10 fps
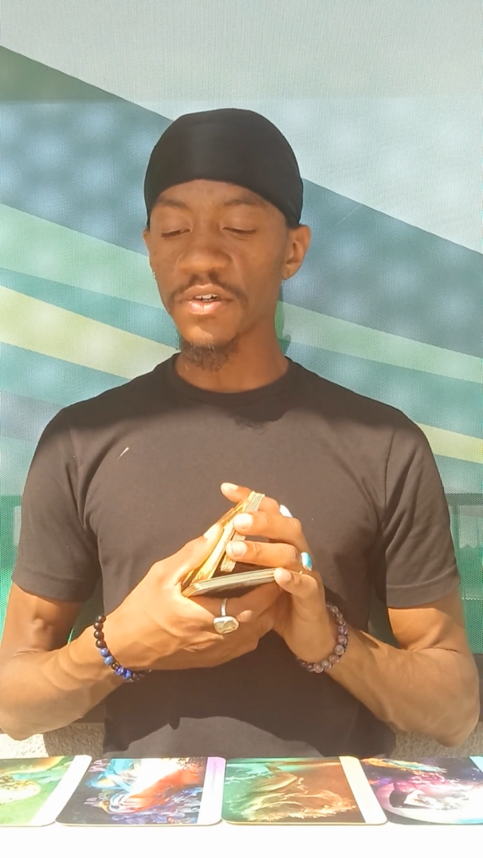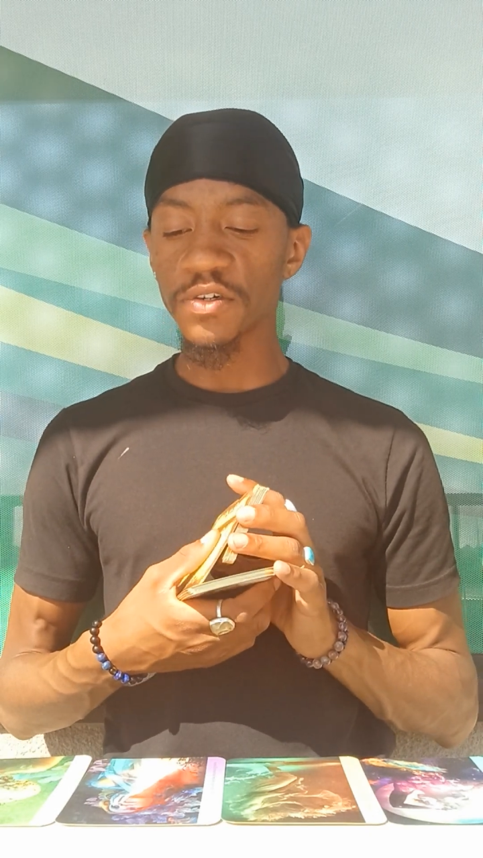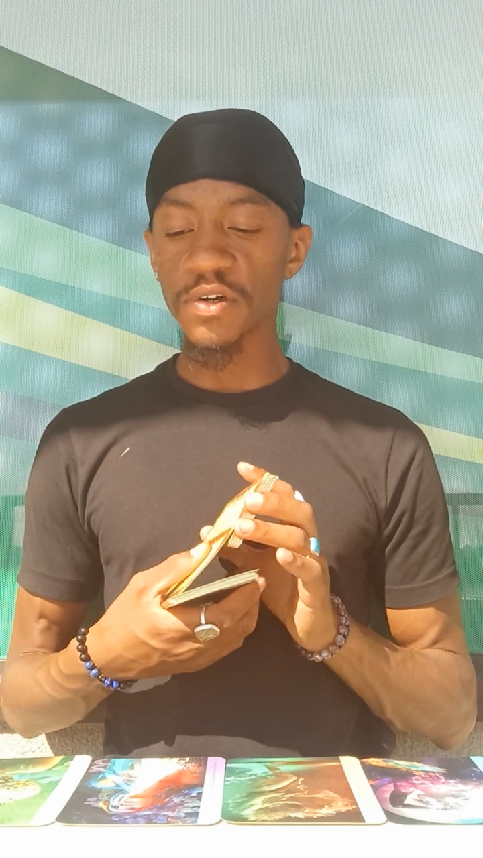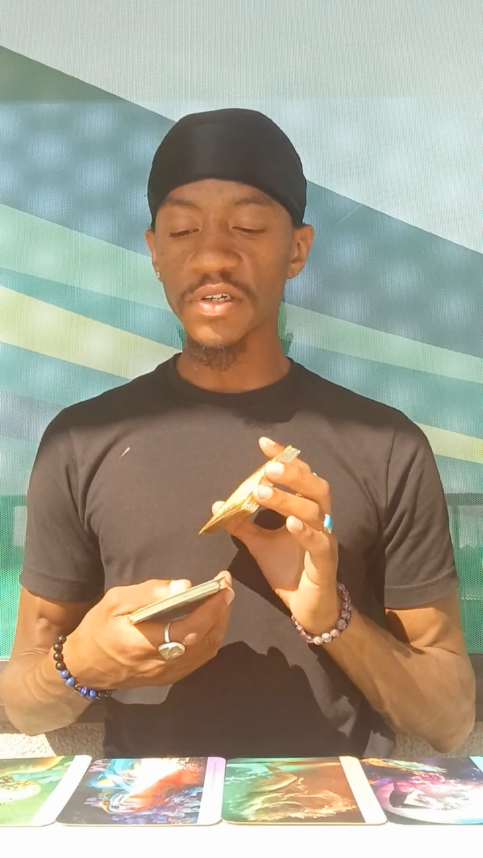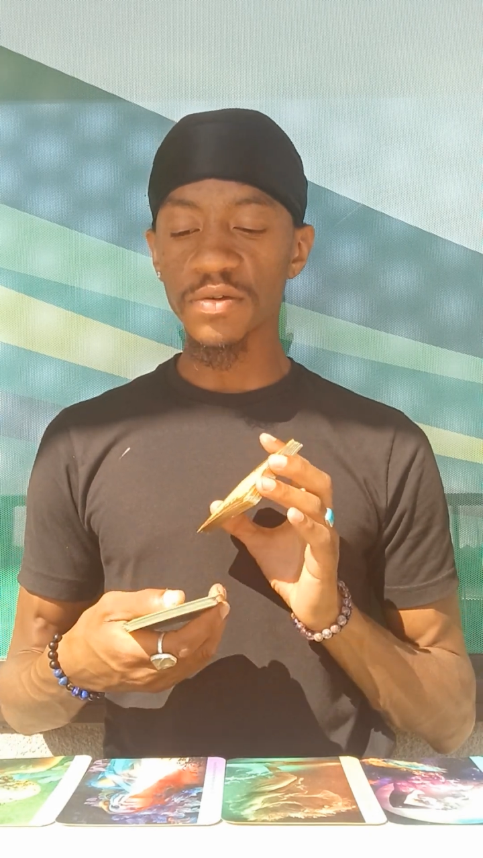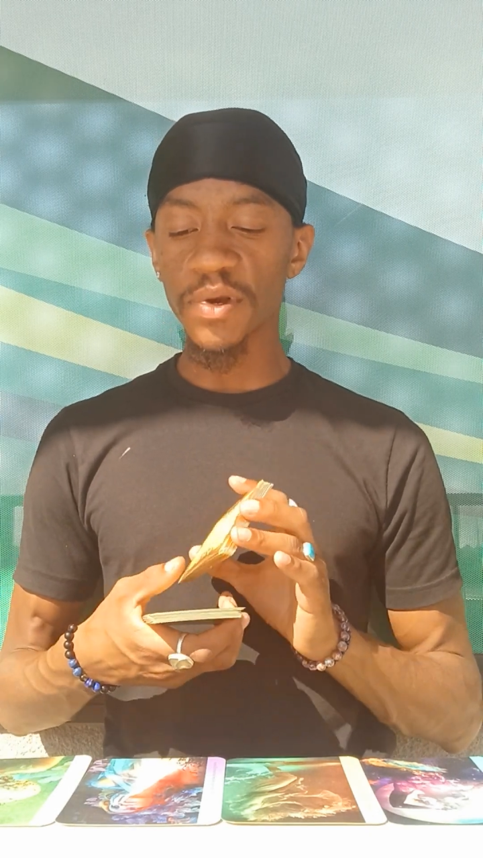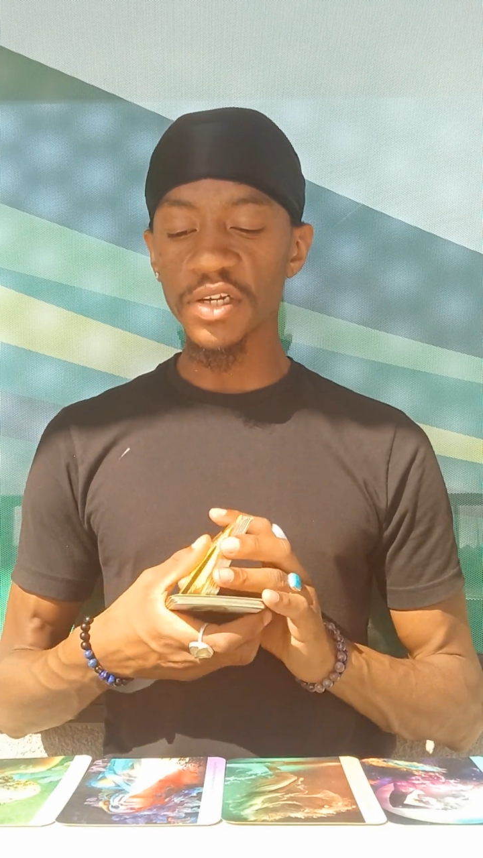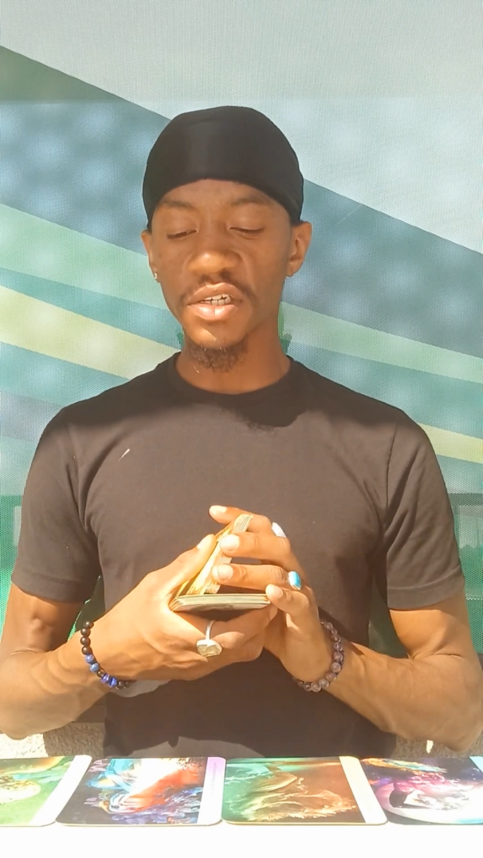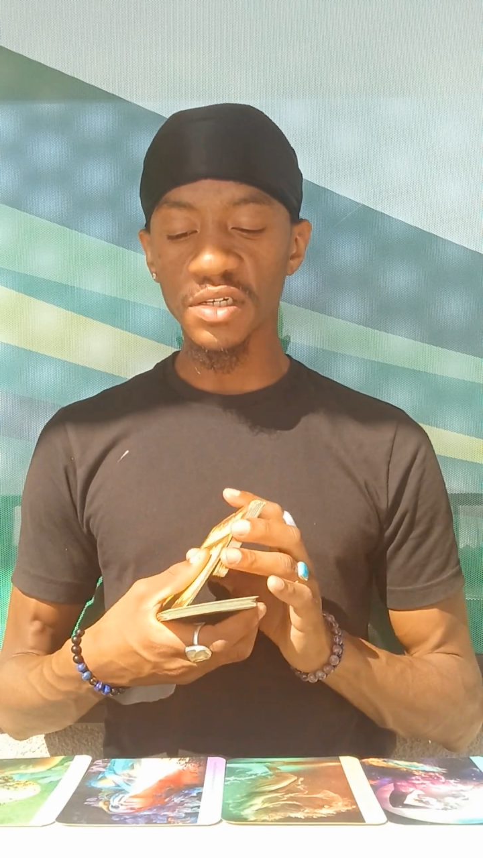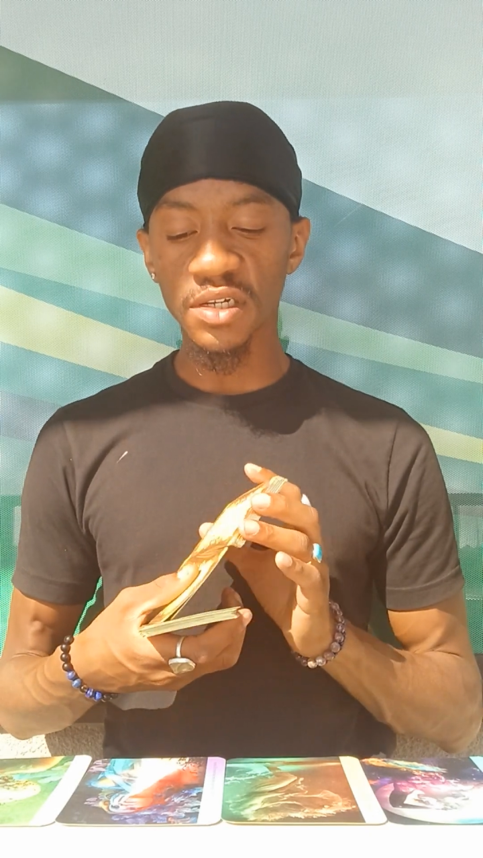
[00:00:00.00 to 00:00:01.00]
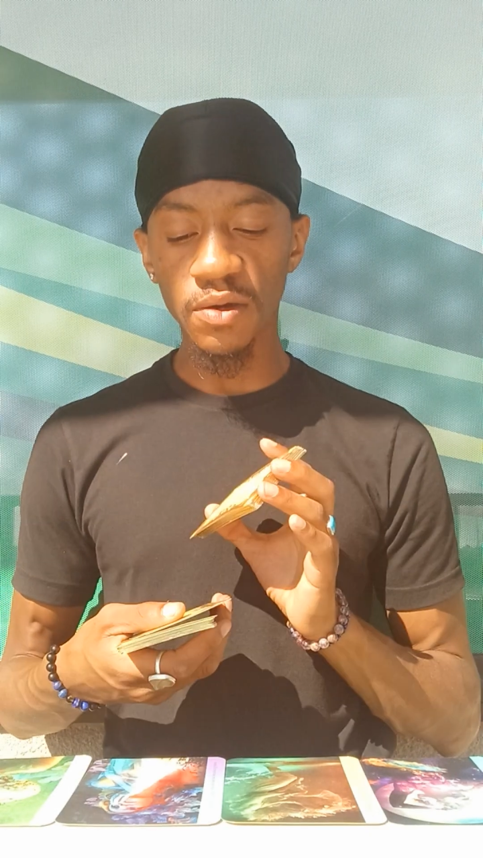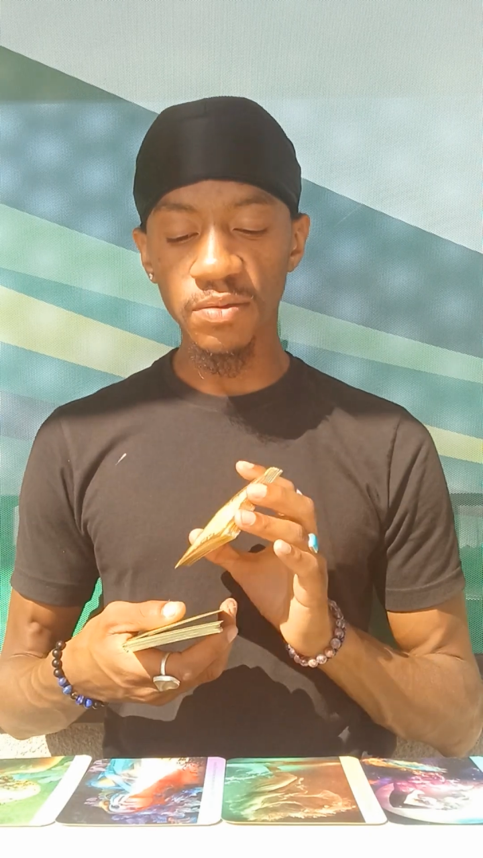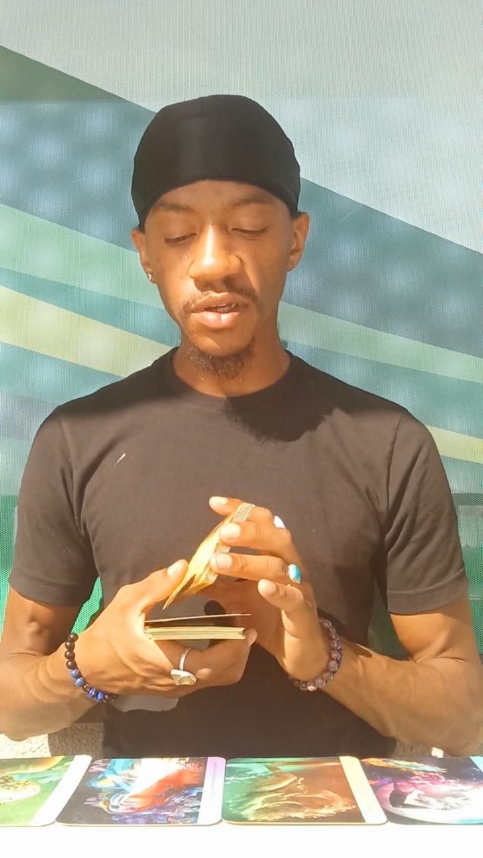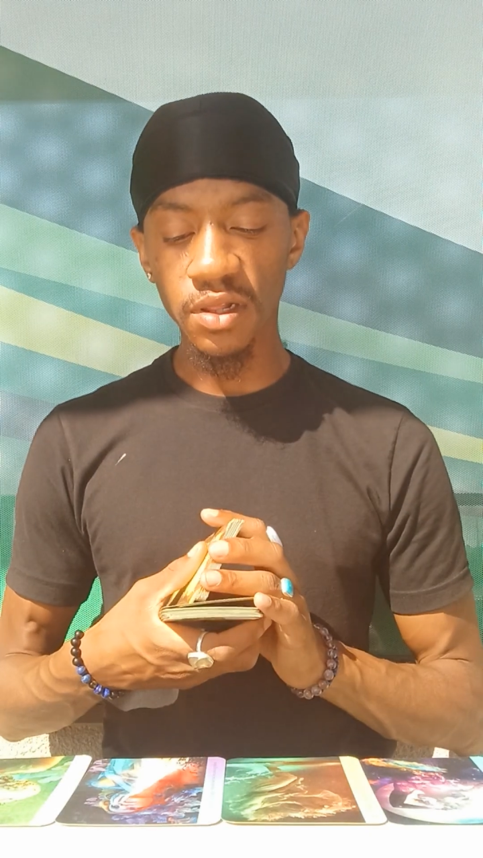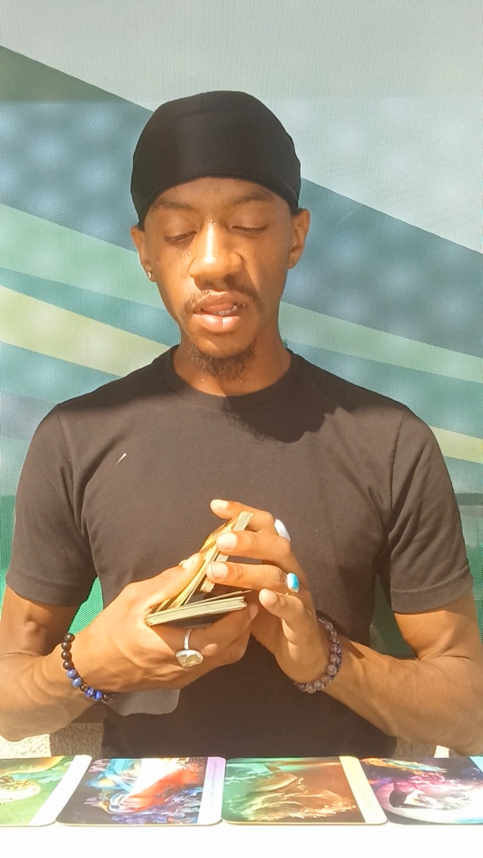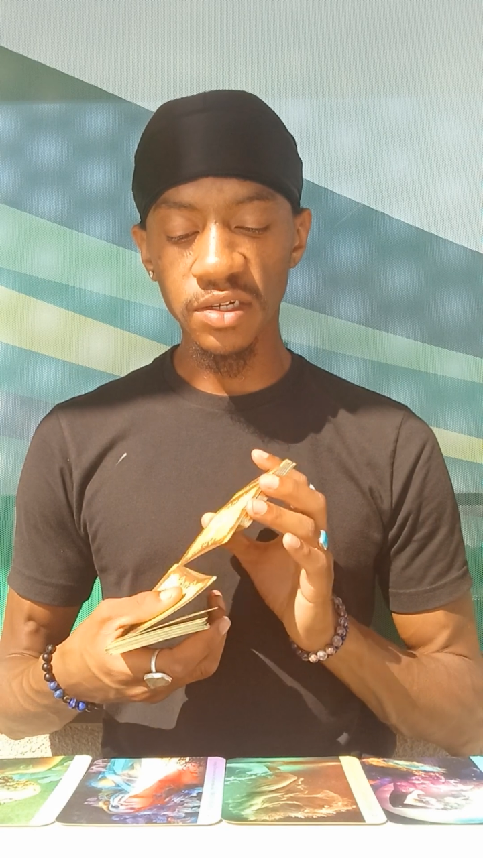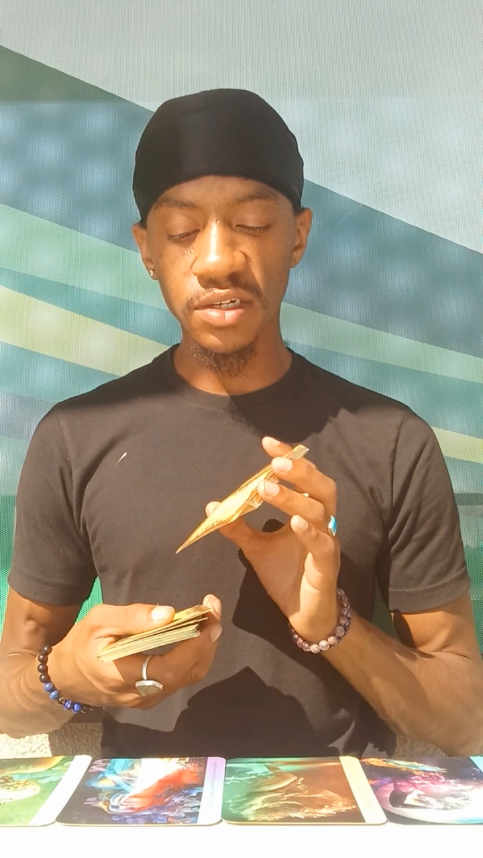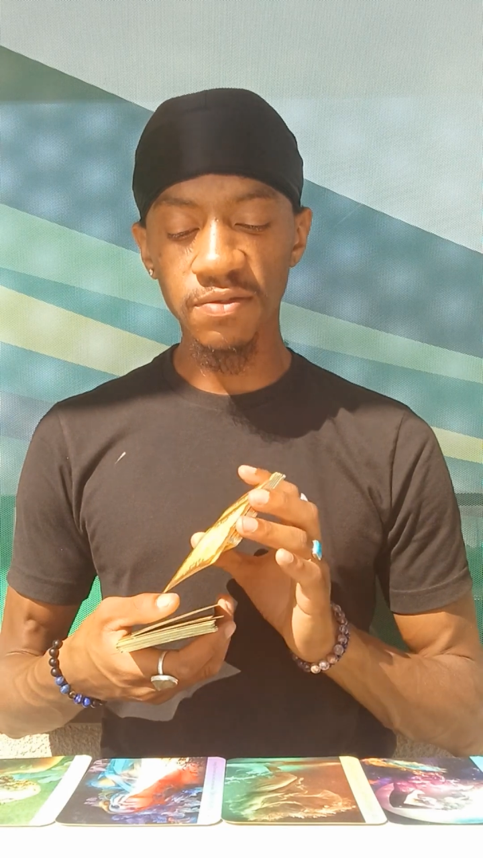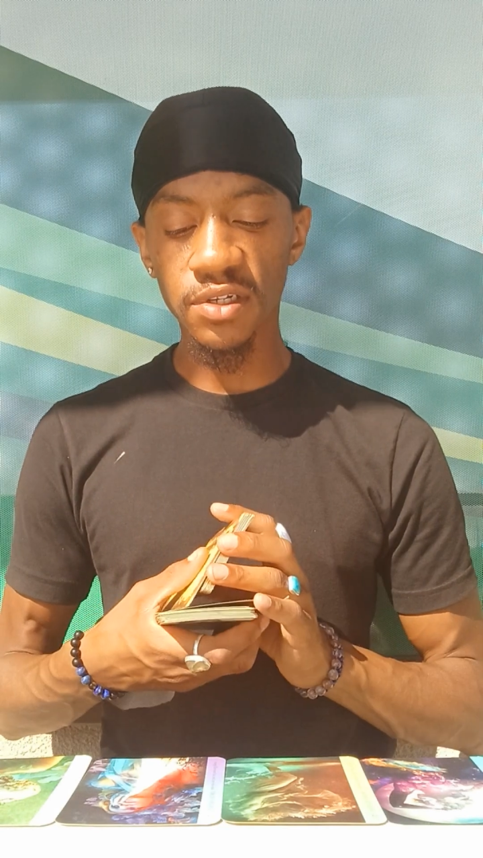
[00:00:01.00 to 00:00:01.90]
transformation to help the collective